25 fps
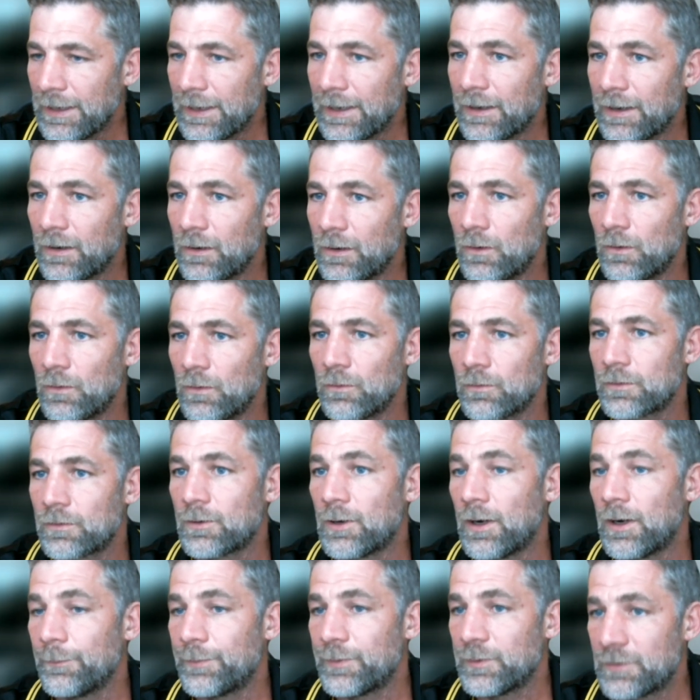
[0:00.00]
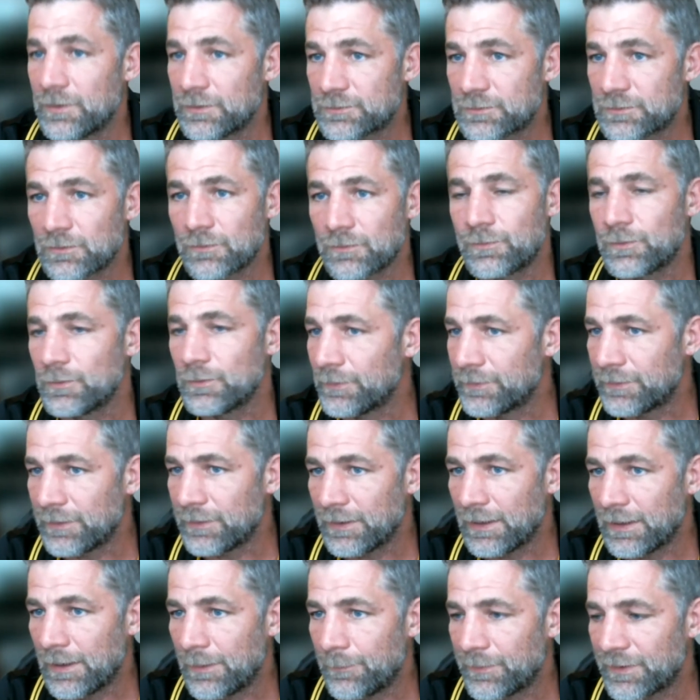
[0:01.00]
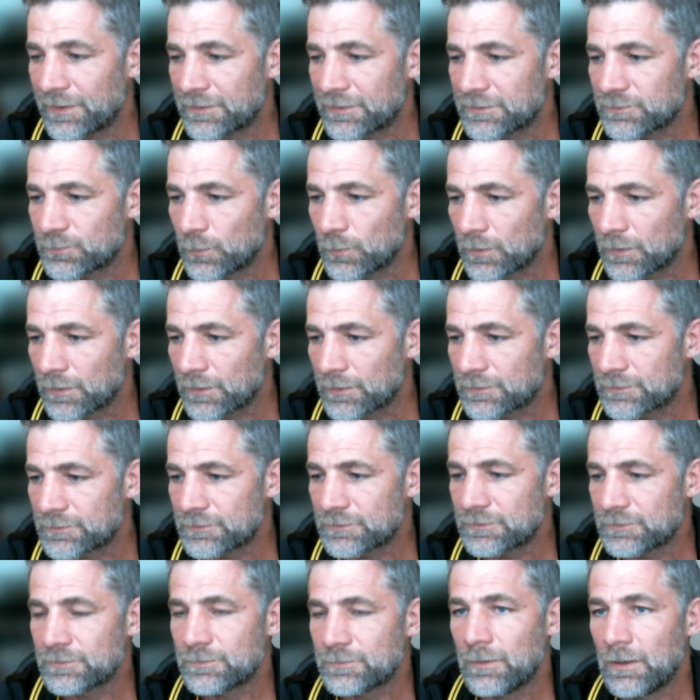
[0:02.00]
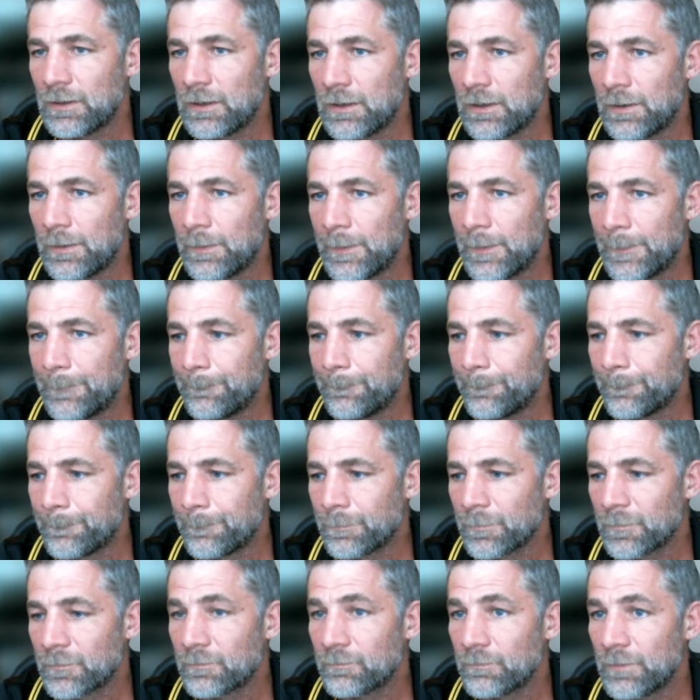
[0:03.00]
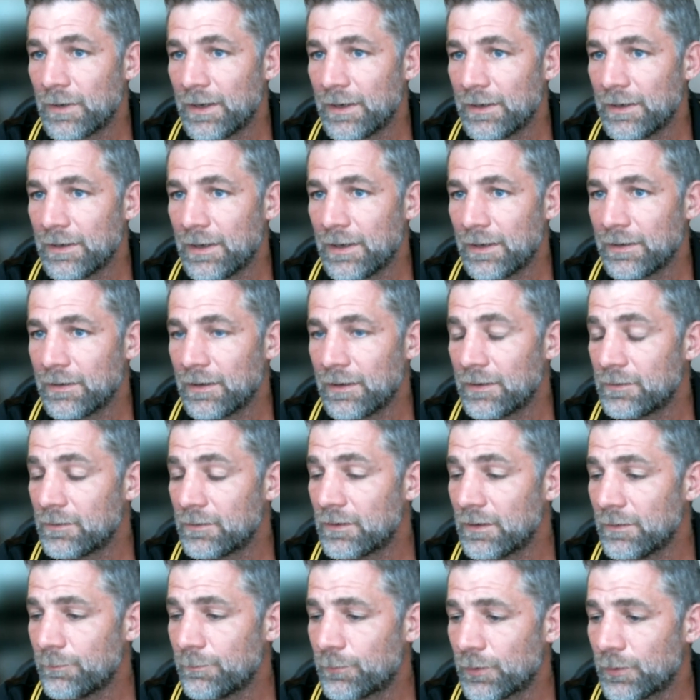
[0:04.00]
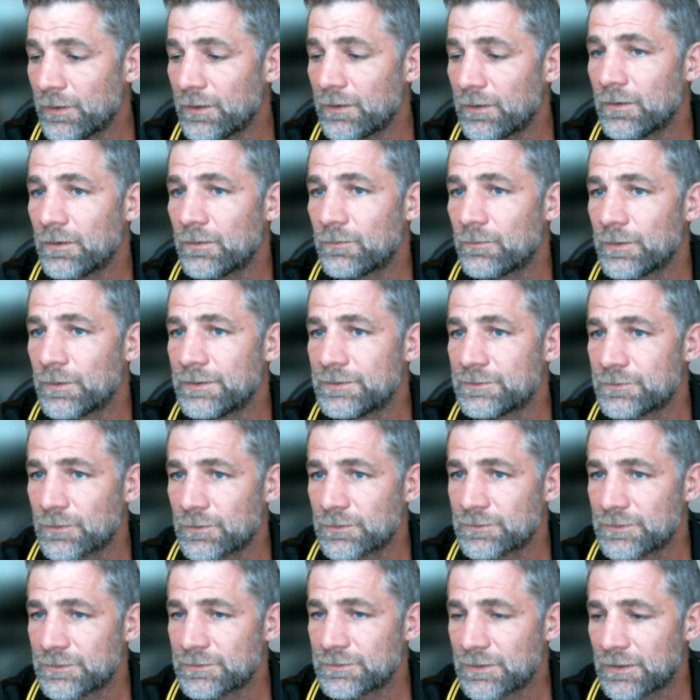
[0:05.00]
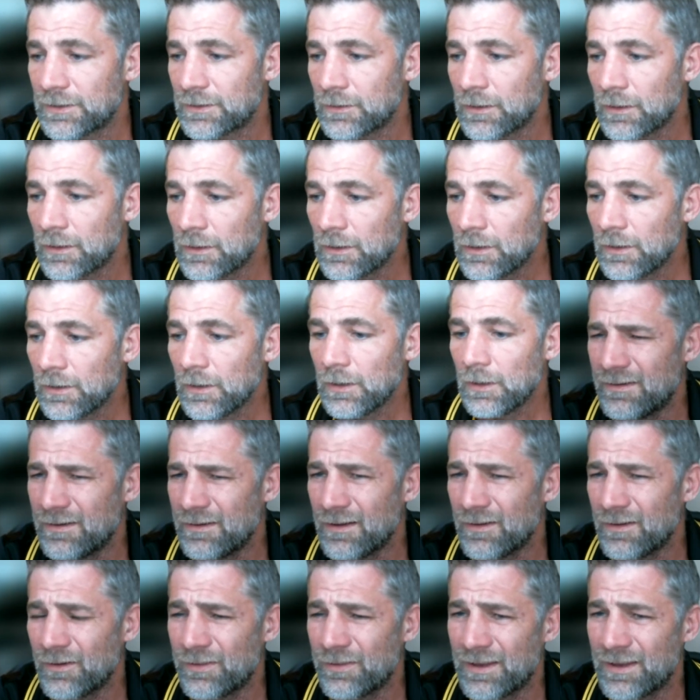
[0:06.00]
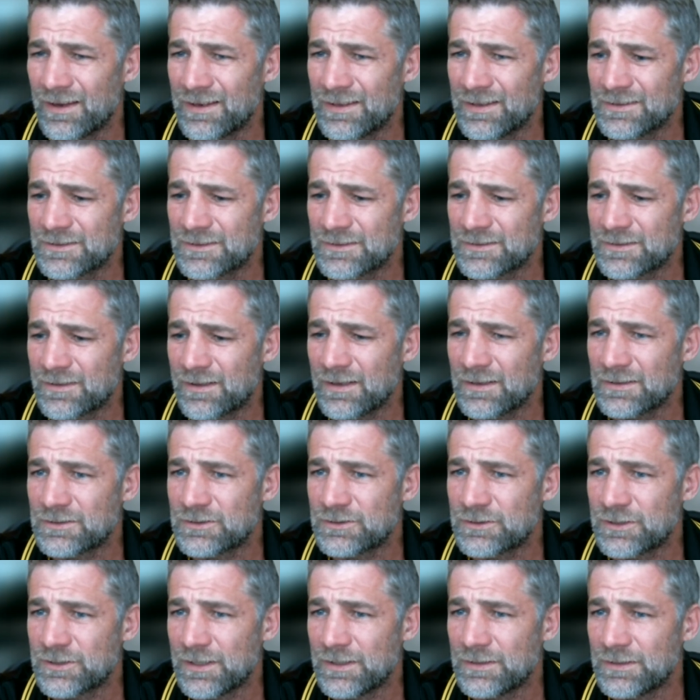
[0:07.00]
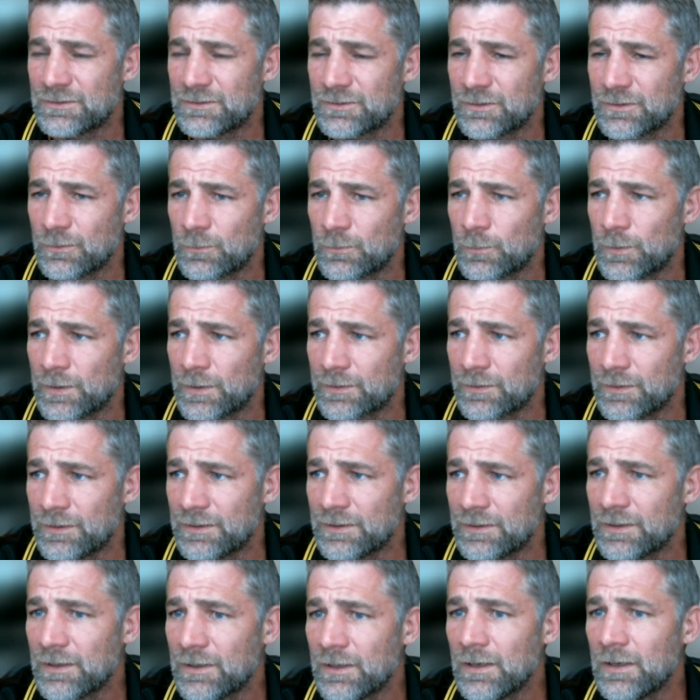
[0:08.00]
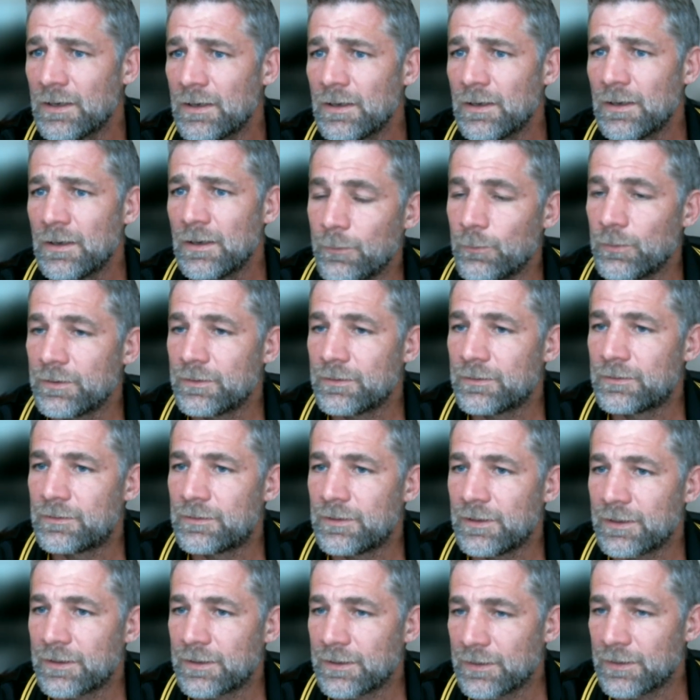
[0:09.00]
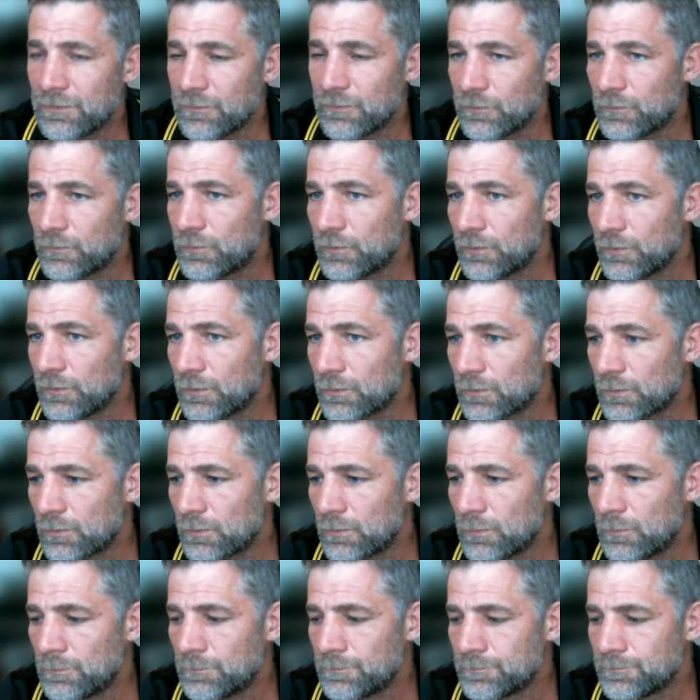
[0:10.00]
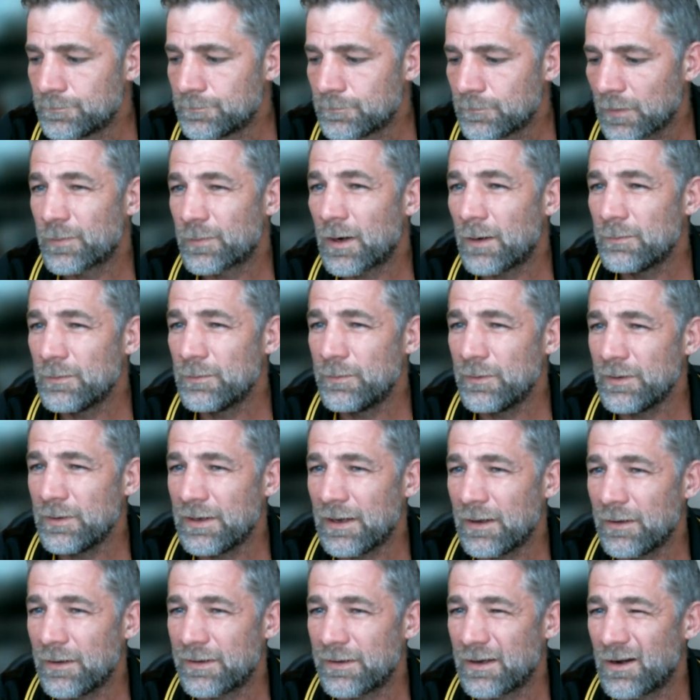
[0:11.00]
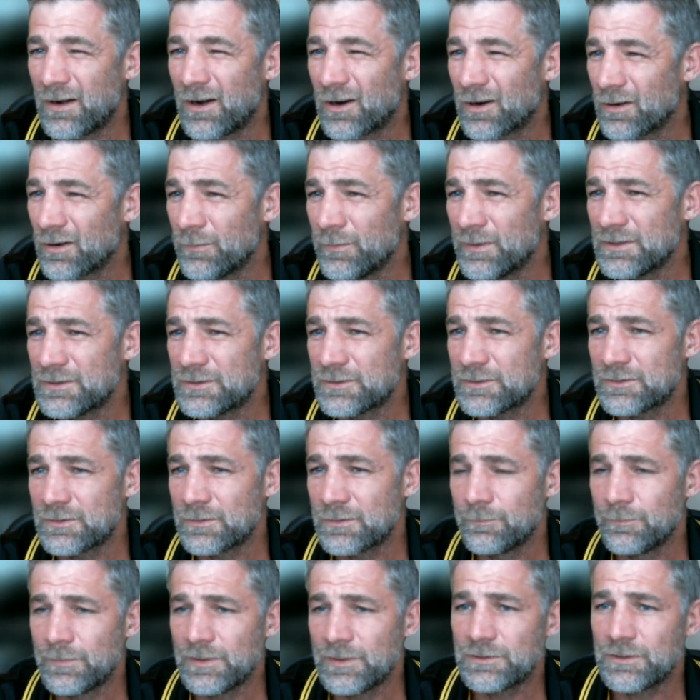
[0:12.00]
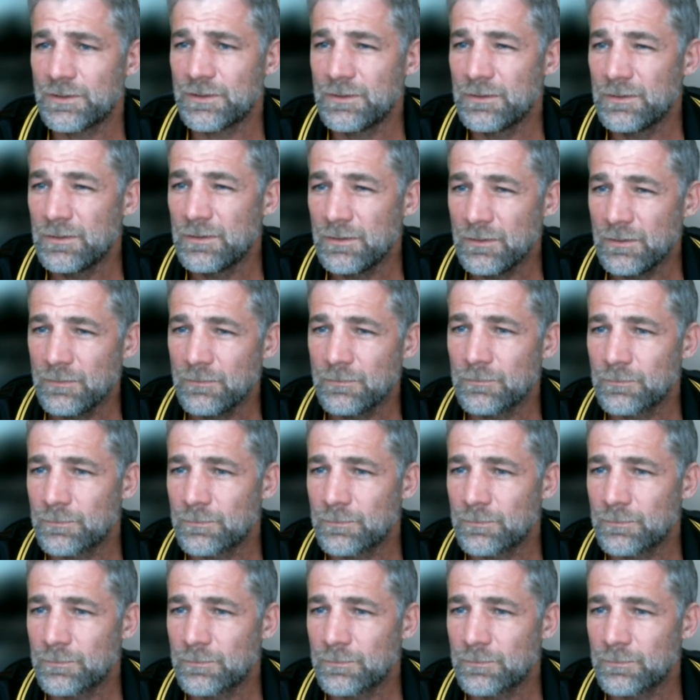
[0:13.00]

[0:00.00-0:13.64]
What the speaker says: how computational fluid dynamics works, and you get pretty good resources there. The other thing is things change so quickly. I would dig into probably how the Artemis mission